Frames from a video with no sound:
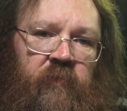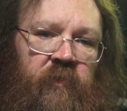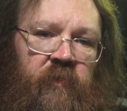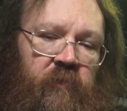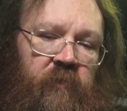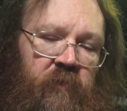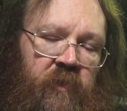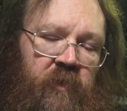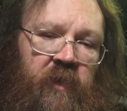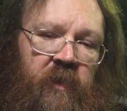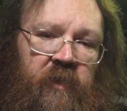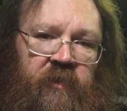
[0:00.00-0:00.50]

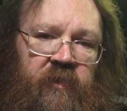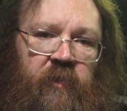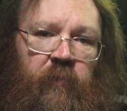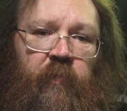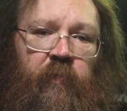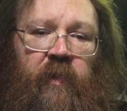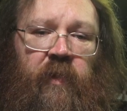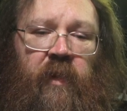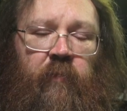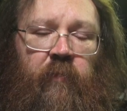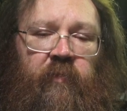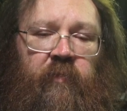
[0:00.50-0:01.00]
Now you should
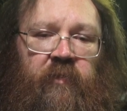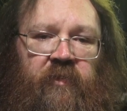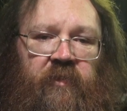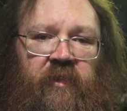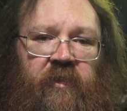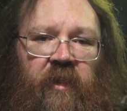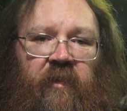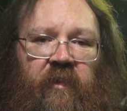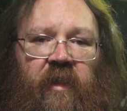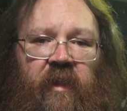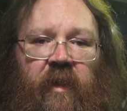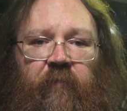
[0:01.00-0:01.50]
be able to
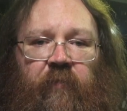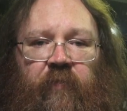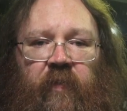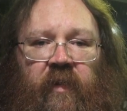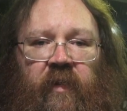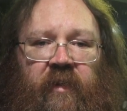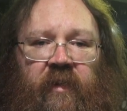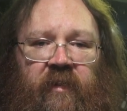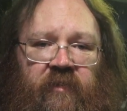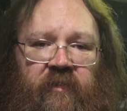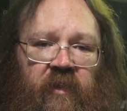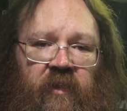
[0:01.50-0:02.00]
see that
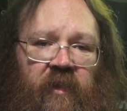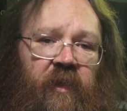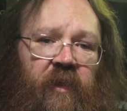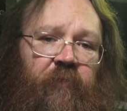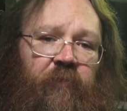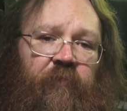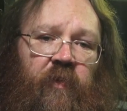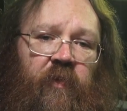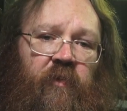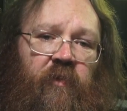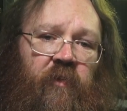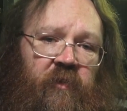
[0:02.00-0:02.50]
fairly easily.
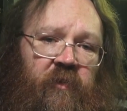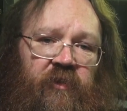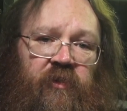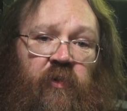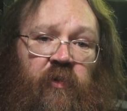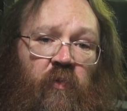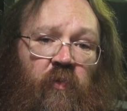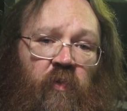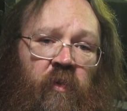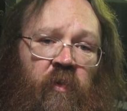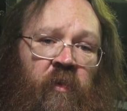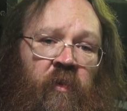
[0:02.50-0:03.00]
If you're not
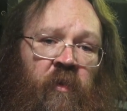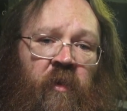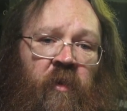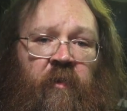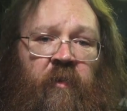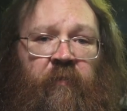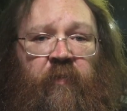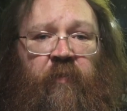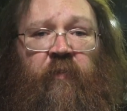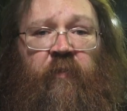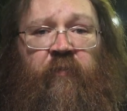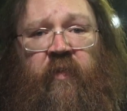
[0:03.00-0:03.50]
sure,
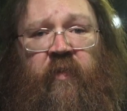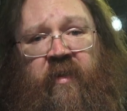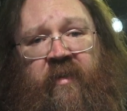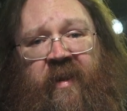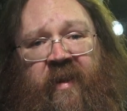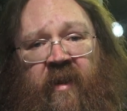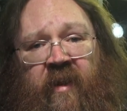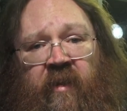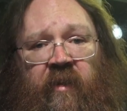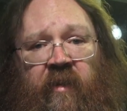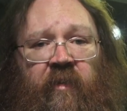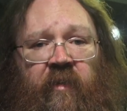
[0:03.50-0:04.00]
feel free to
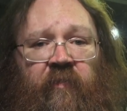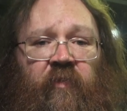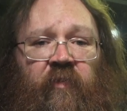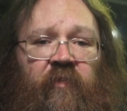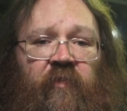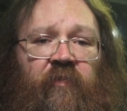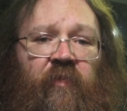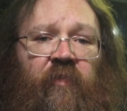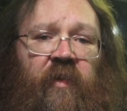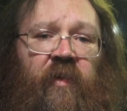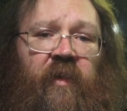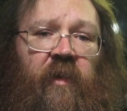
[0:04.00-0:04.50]
download this
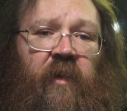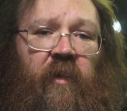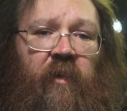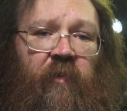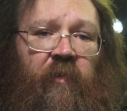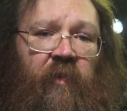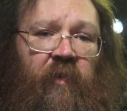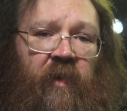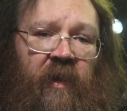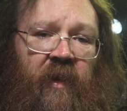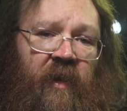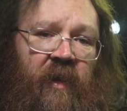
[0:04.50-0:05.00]

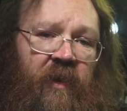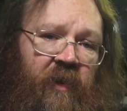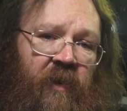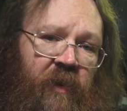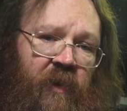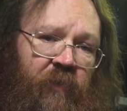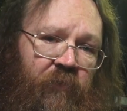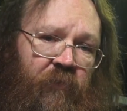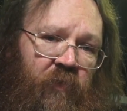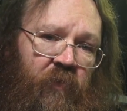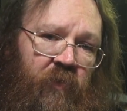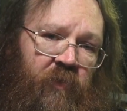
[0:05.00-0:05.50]
video and
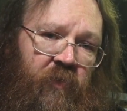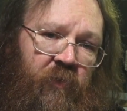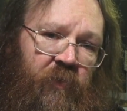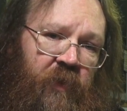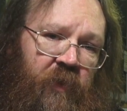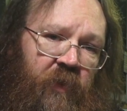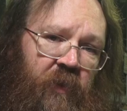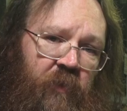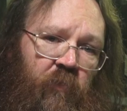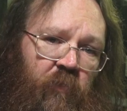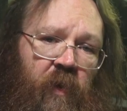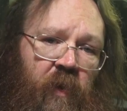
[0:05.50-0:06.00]
have a look at
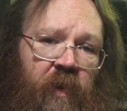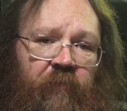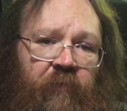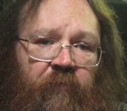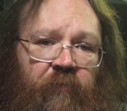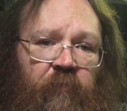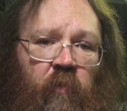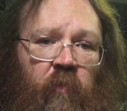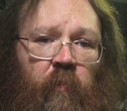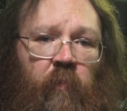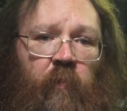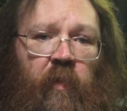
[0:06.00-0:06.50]
the
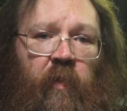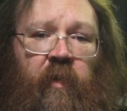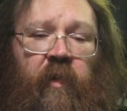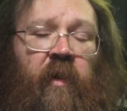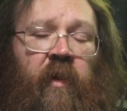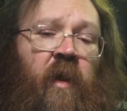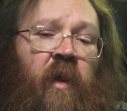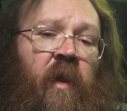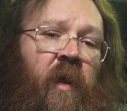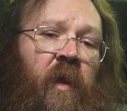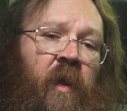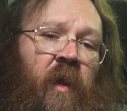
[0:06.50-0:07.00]
waveform on it.
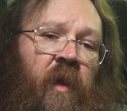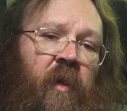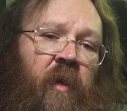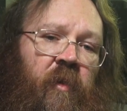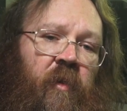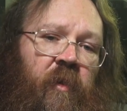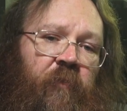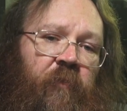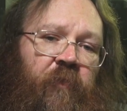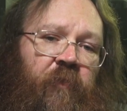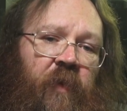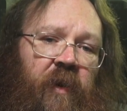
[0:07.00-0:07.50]

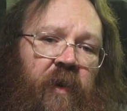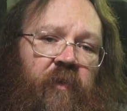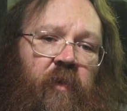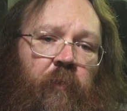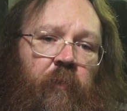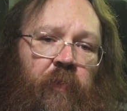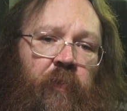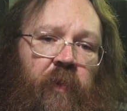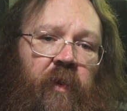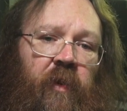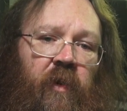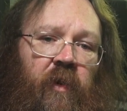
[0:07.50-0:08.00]
In fact, I'll
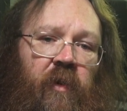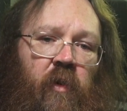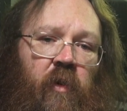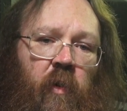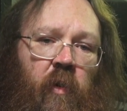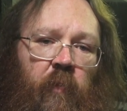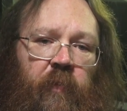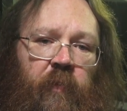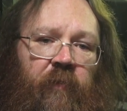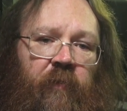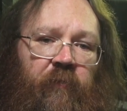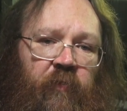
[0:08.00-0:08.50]
put a
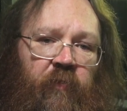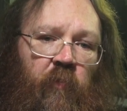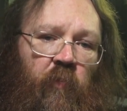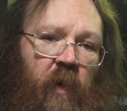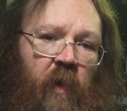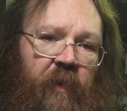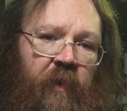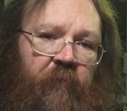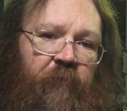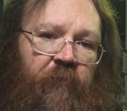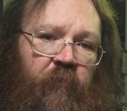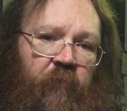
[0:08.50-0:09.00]
copy of the
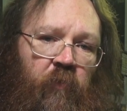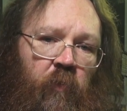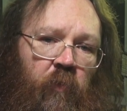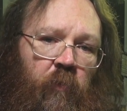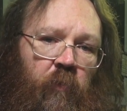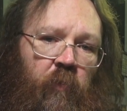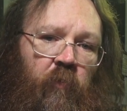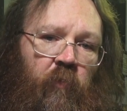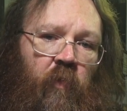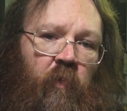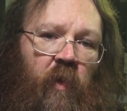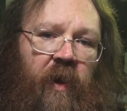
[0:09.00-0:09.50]
waveform
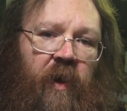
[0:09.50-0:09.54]
right